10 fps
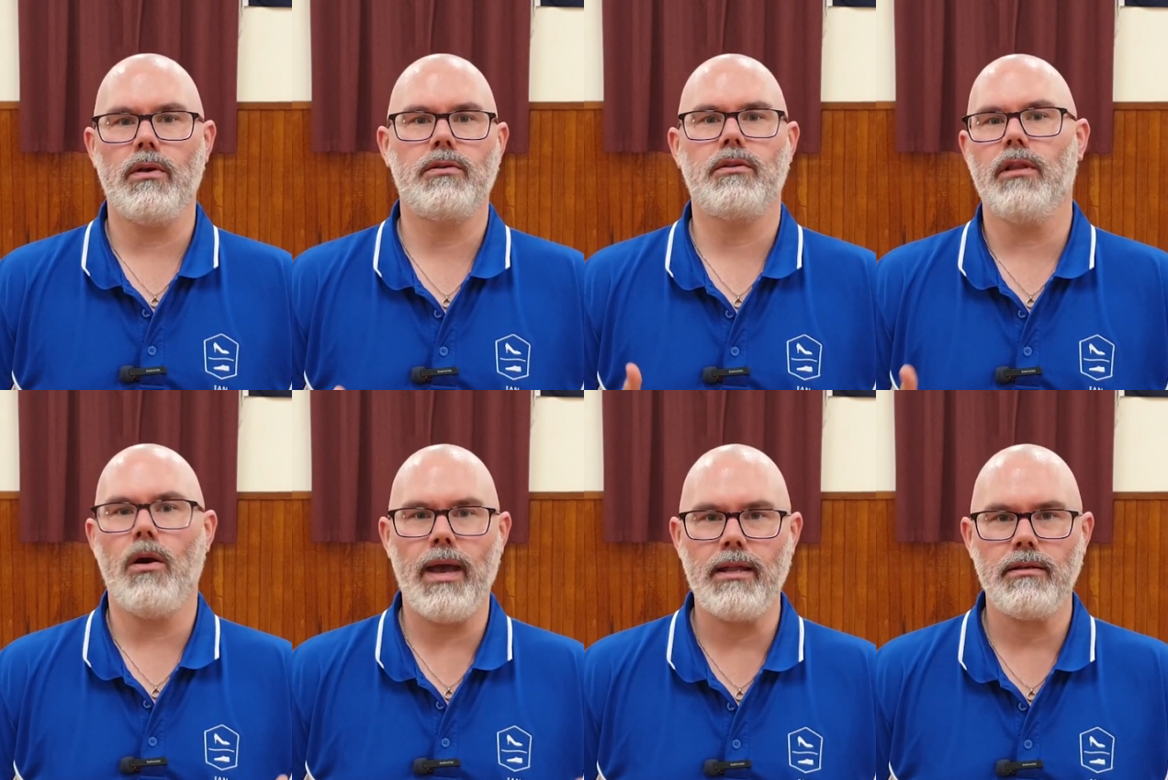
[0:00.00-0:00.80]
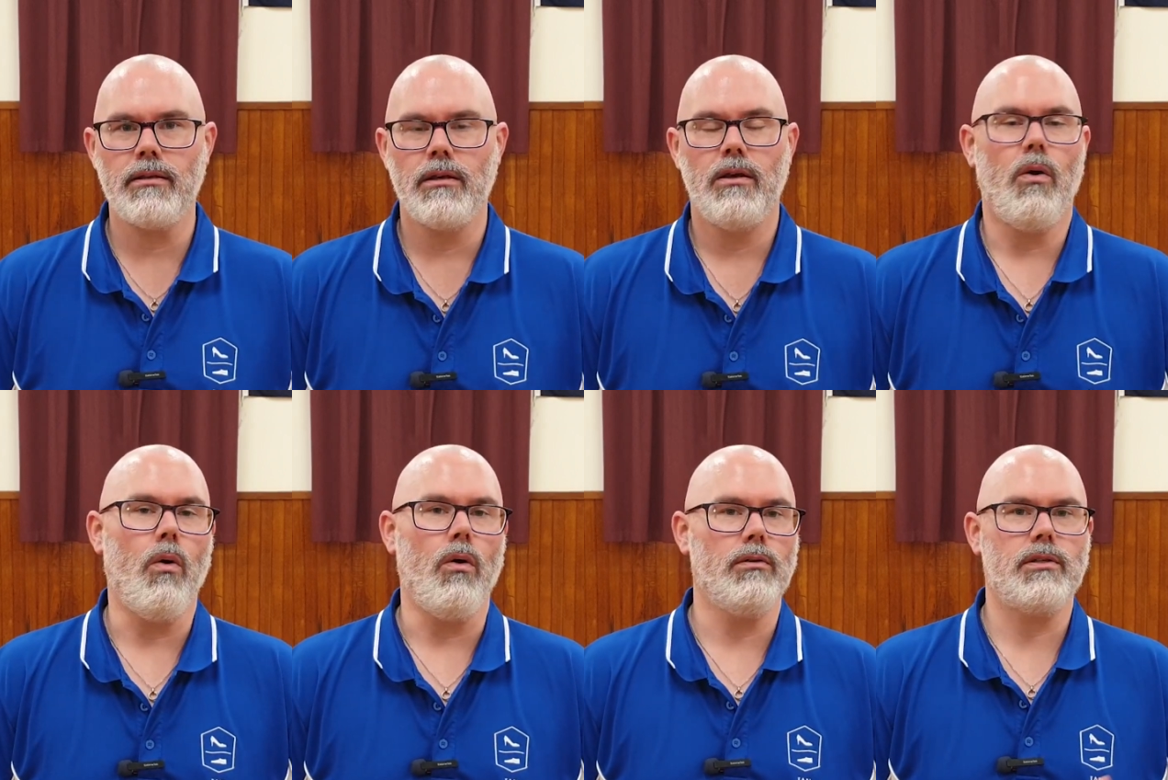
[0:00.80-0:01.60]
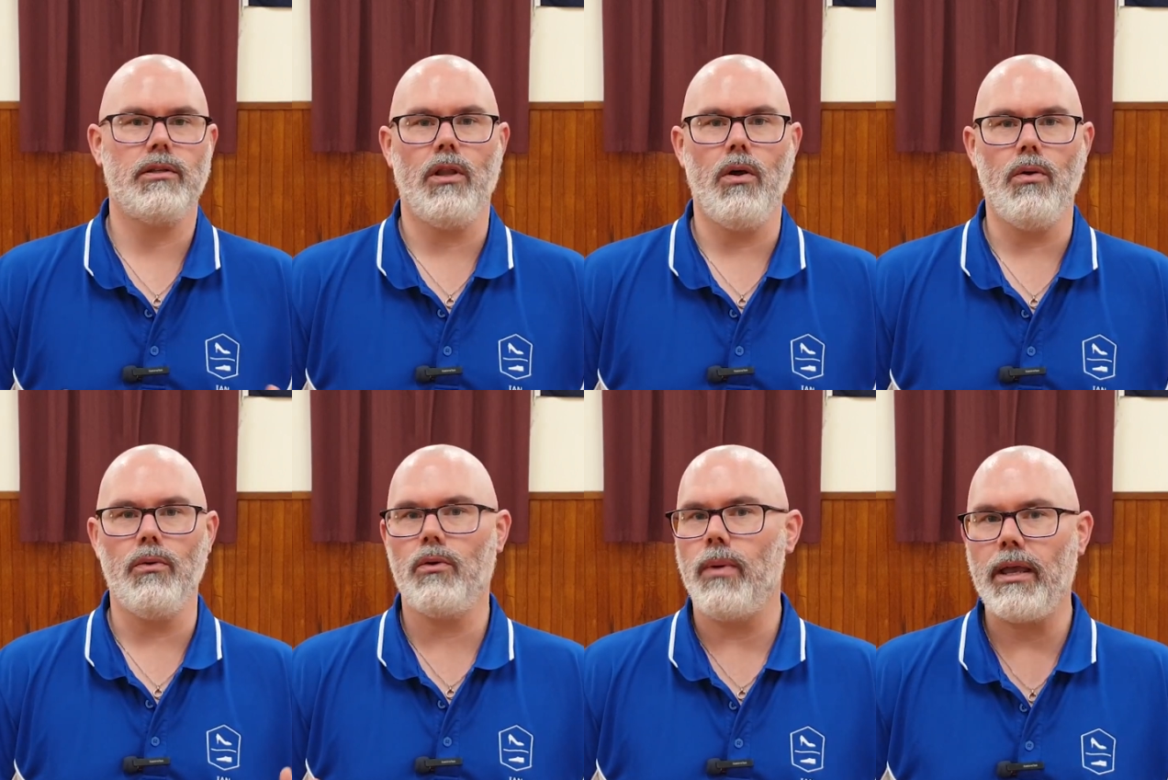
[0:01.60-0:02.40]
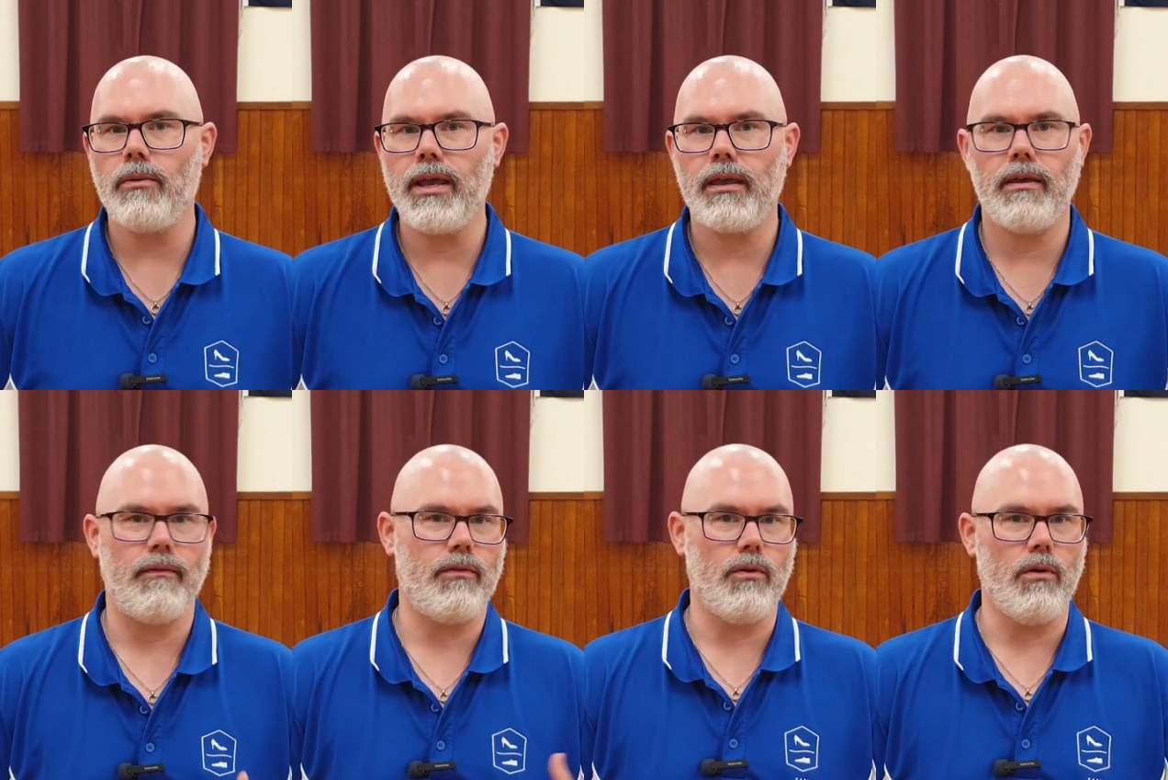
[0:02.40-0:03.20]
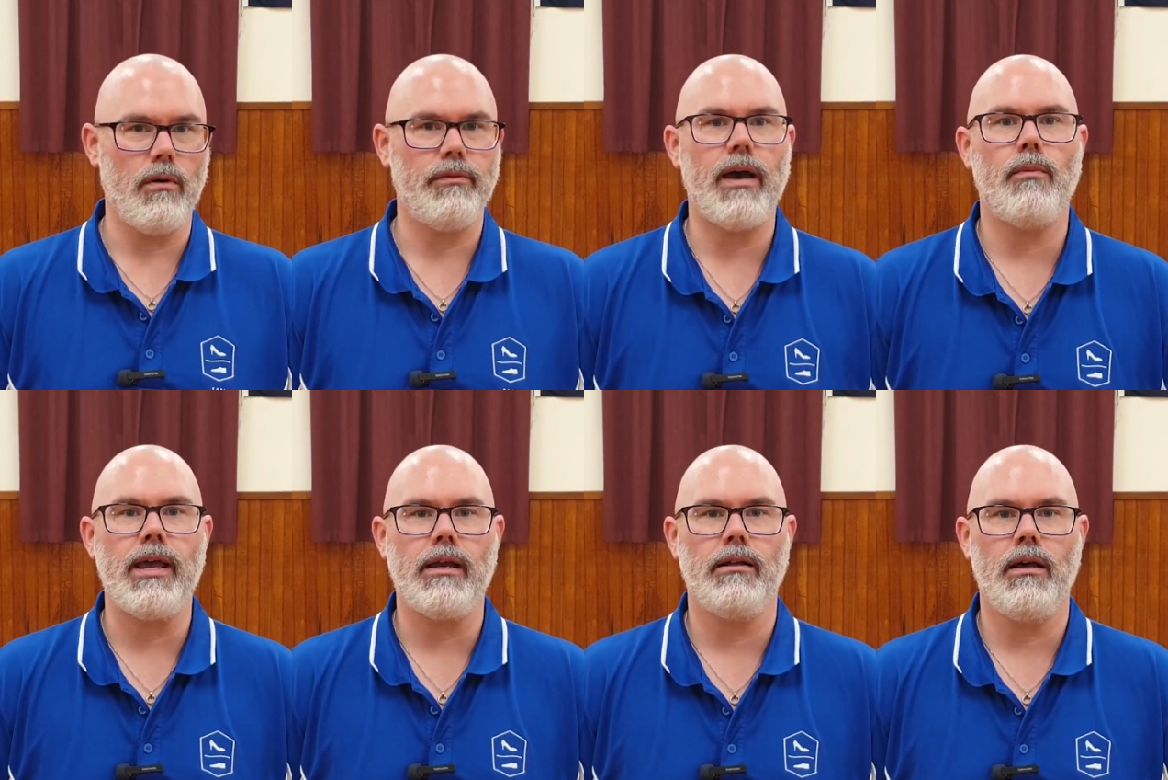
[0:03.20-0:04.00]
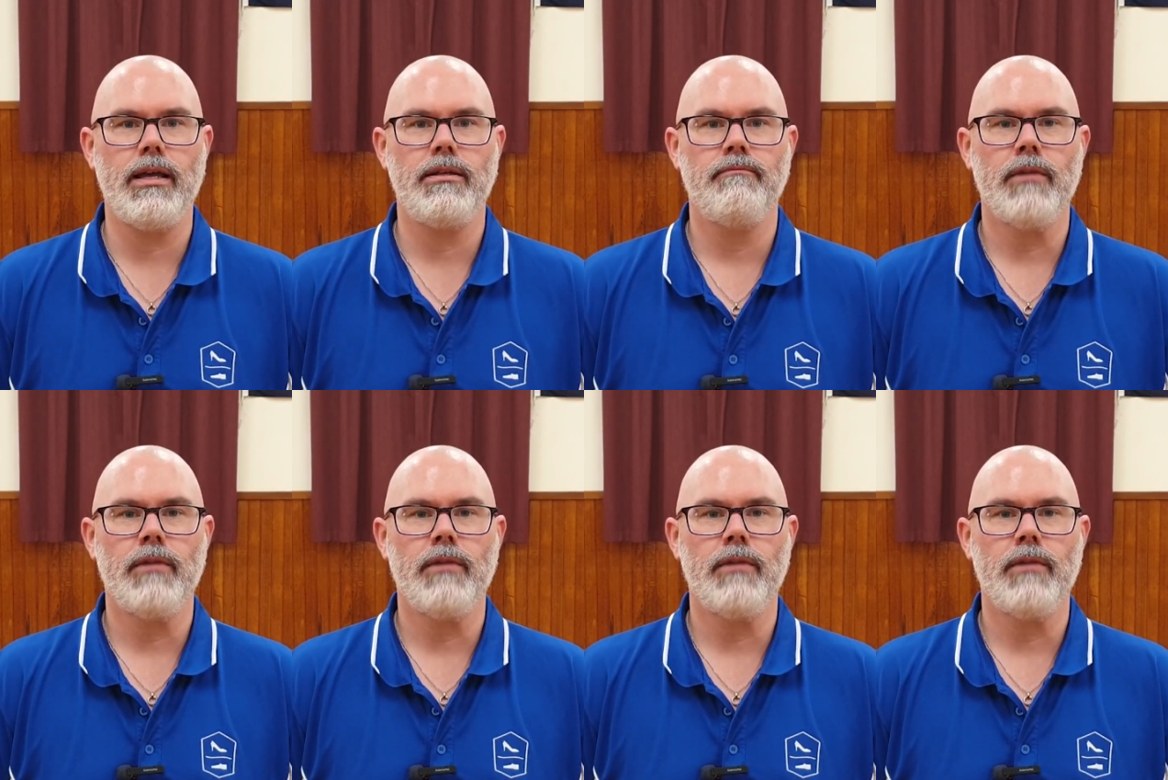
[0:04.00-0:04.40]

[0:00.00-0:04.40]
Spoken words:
slow and, or slow, quick, quick, if you're that way inclined.